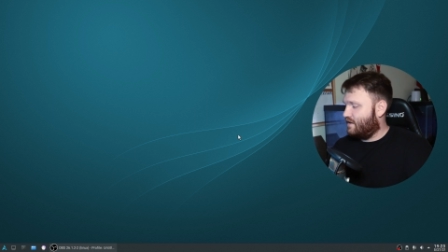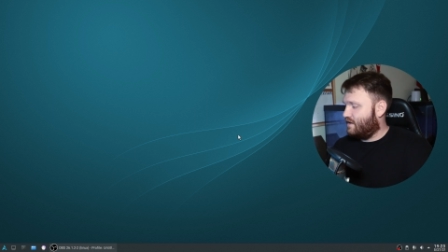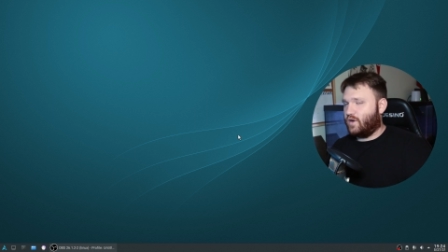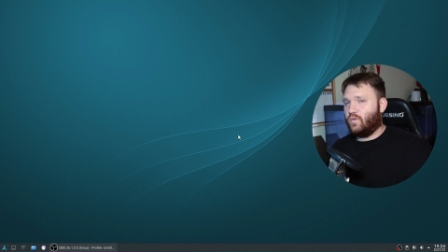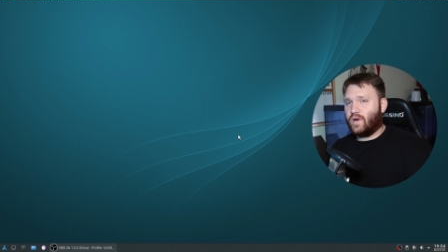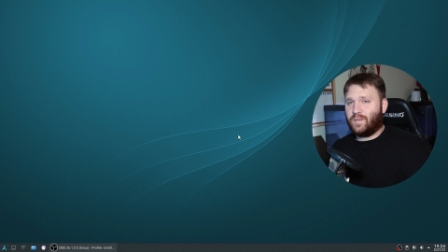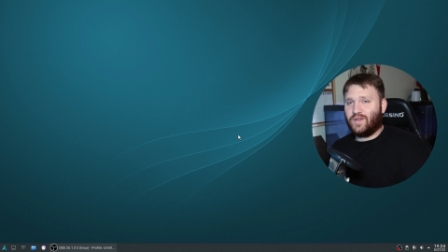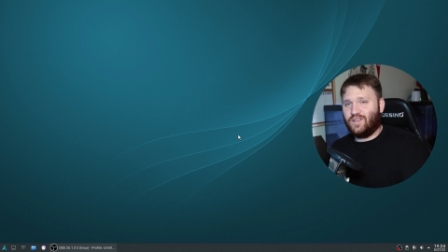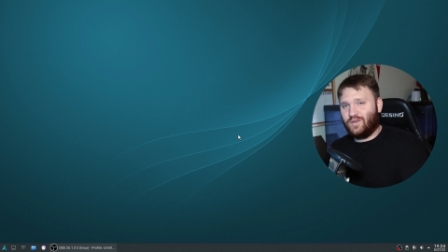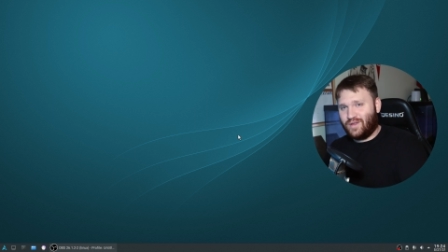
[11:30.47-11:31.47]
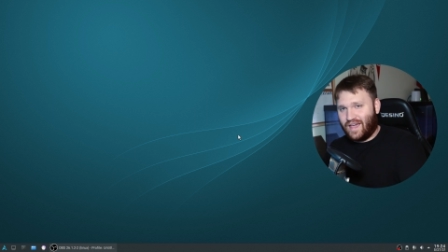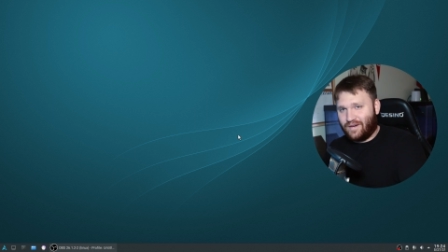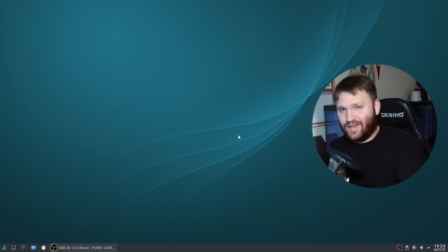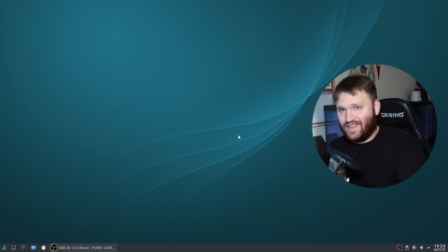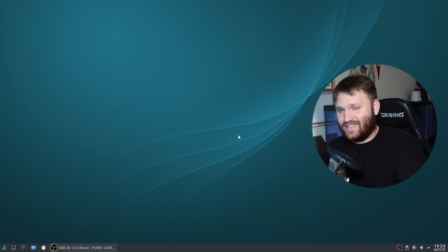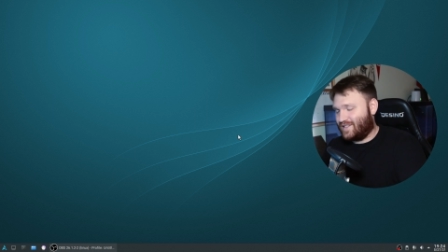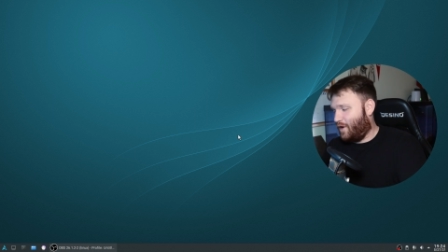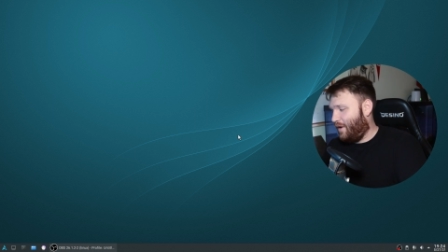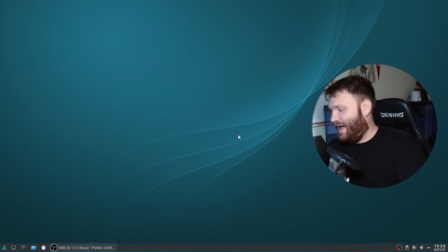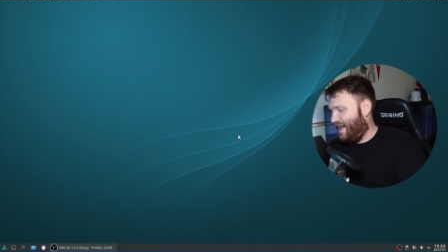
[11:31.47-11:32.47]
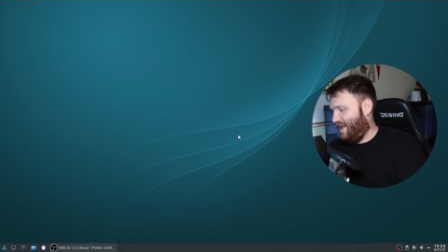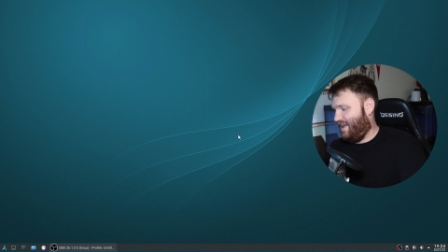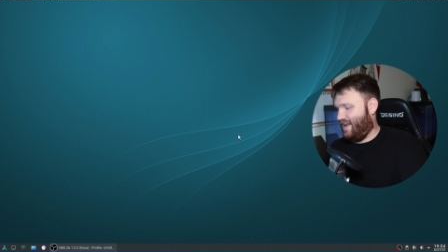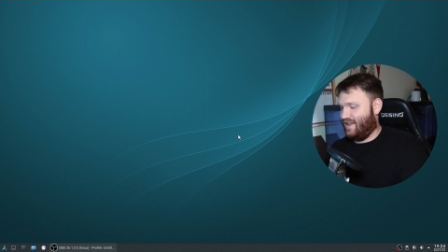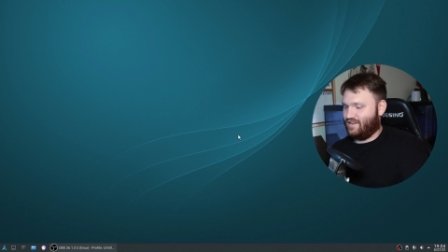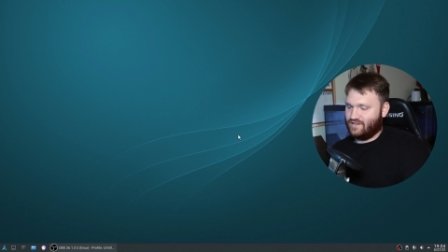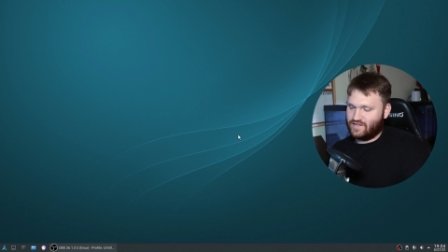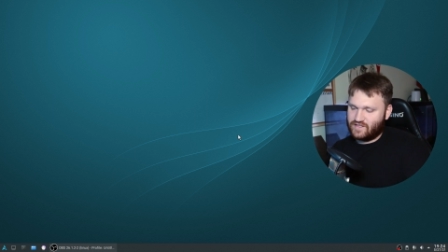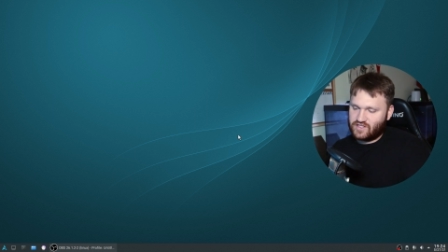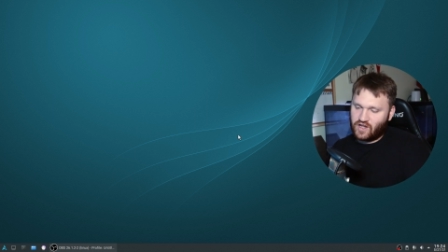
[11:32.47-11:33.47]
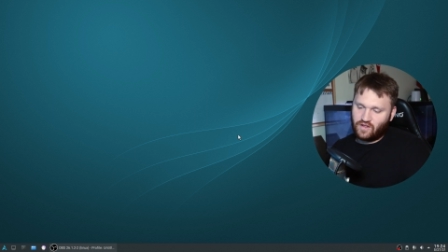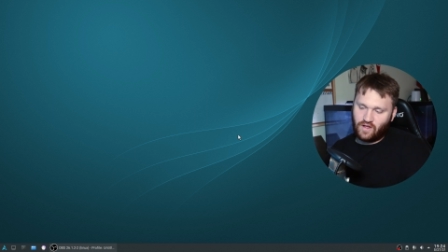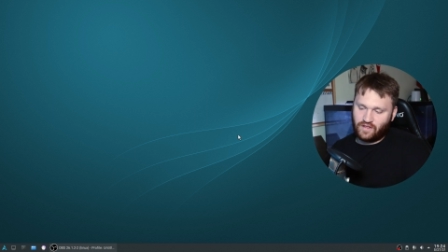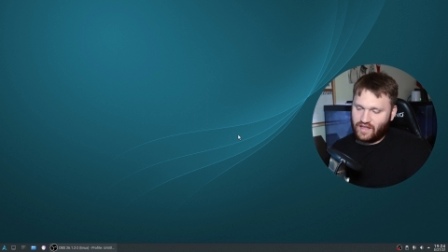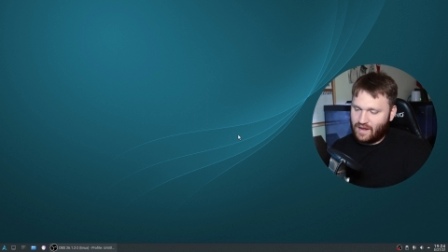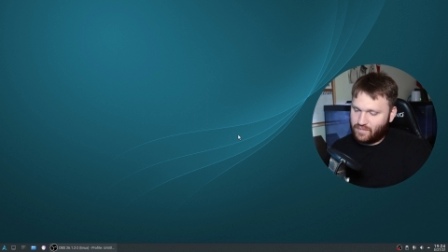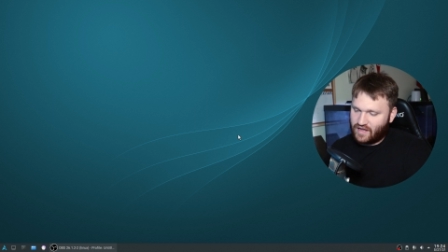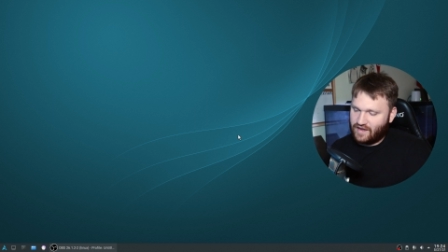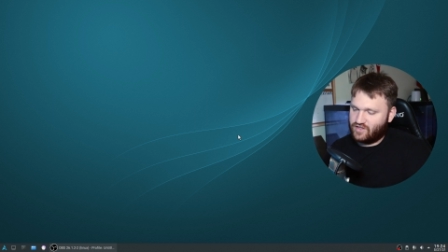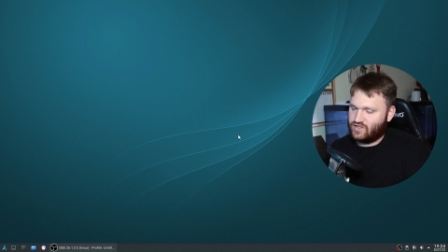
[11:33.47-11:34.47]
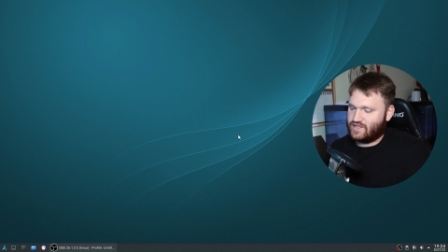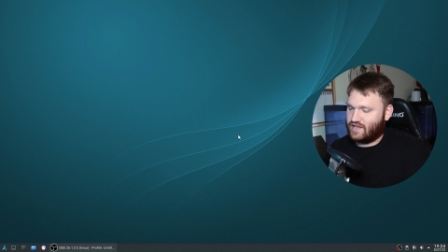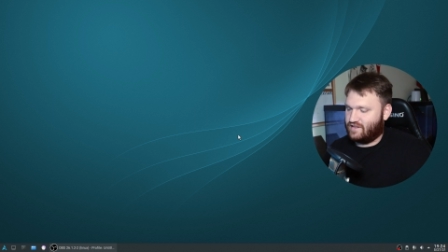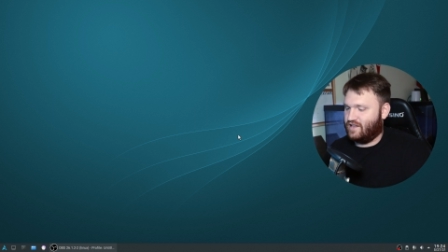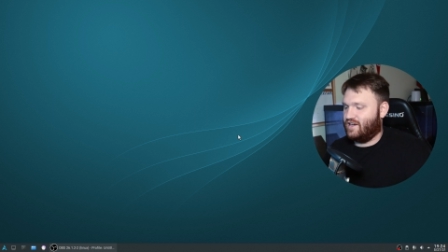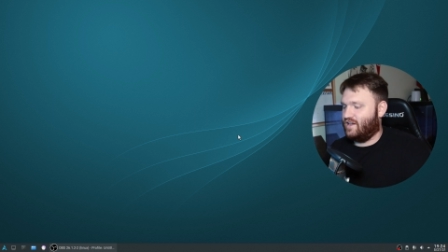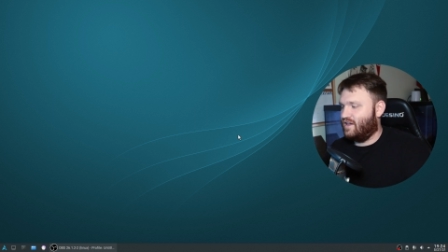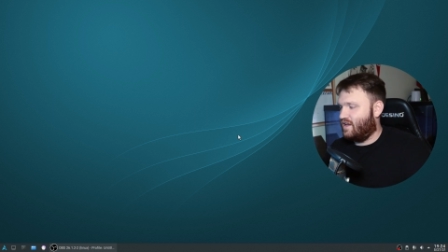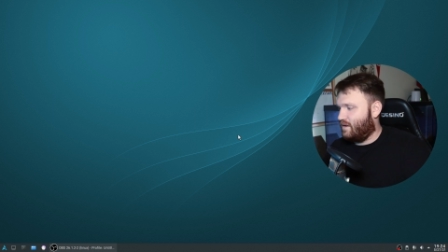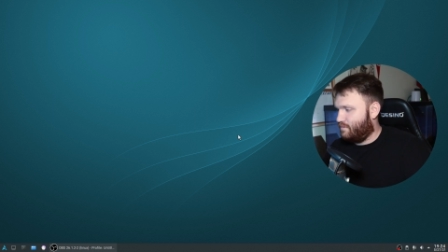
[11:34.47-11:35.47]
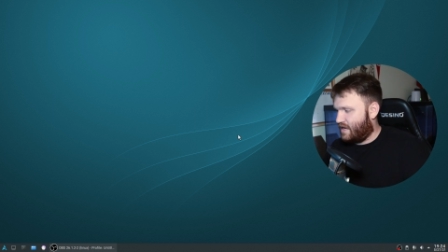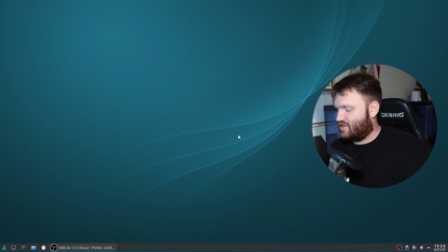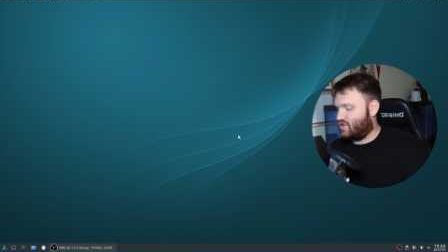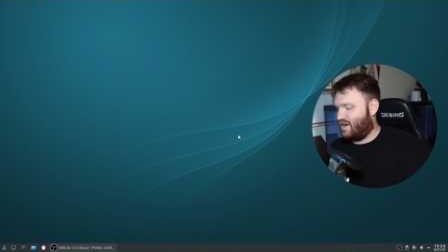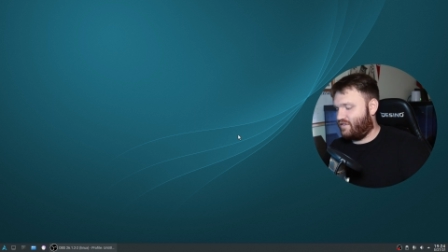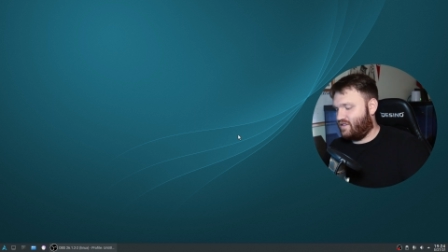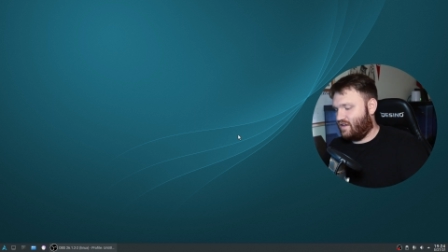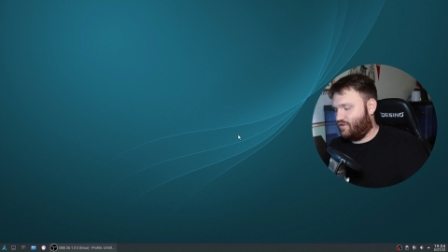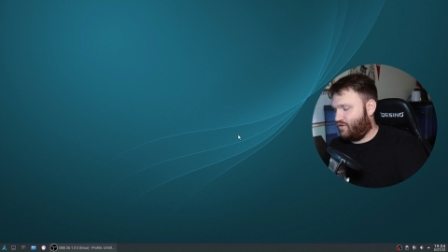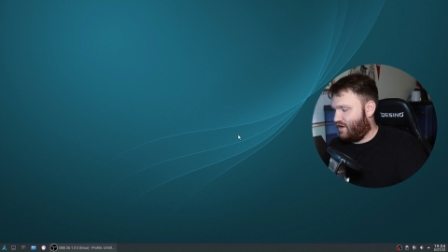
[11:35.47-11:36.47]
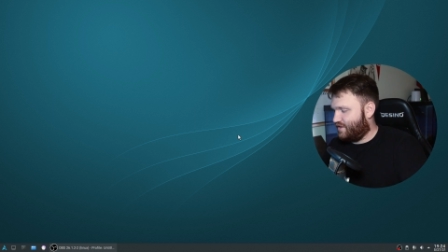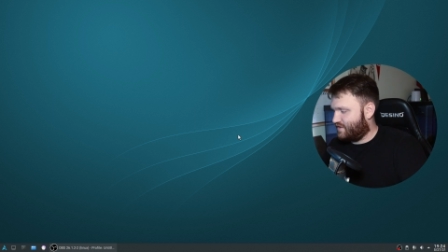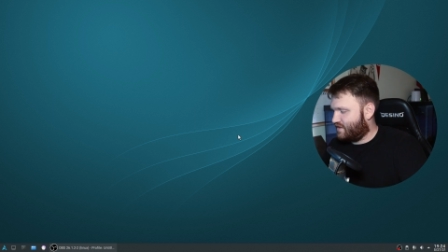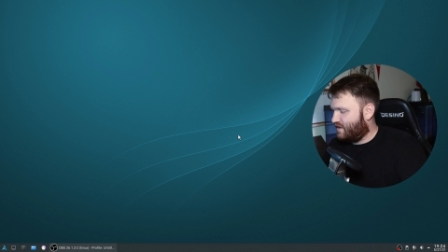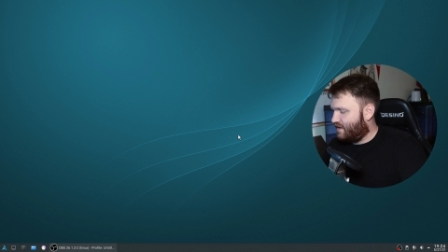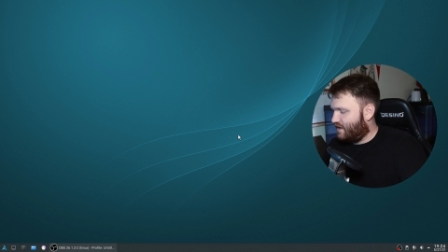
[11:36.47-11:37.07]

So what I'm going to do now is go ahead and install all the applications I need, make sure everything runs.